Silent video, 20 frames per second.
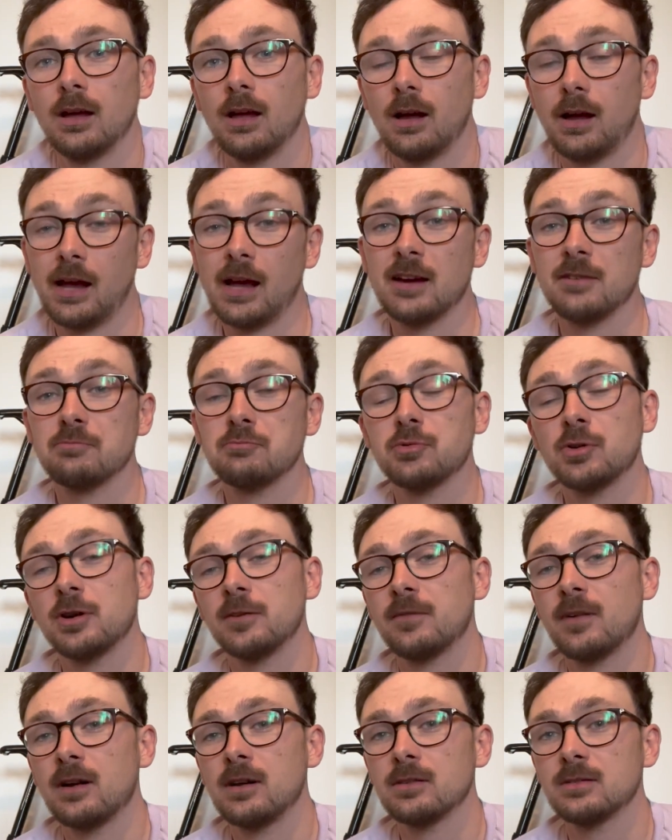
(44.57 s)
I have
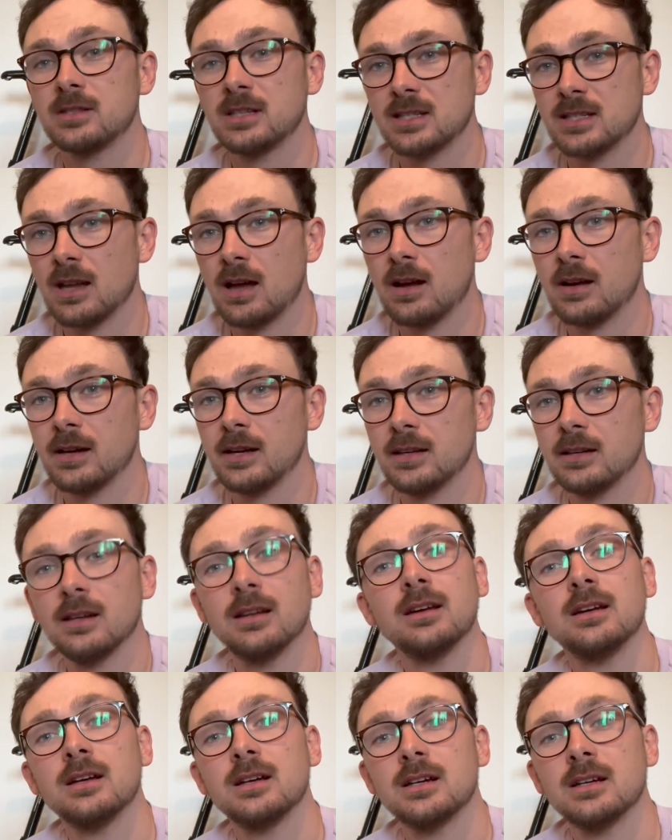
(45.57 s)
profile design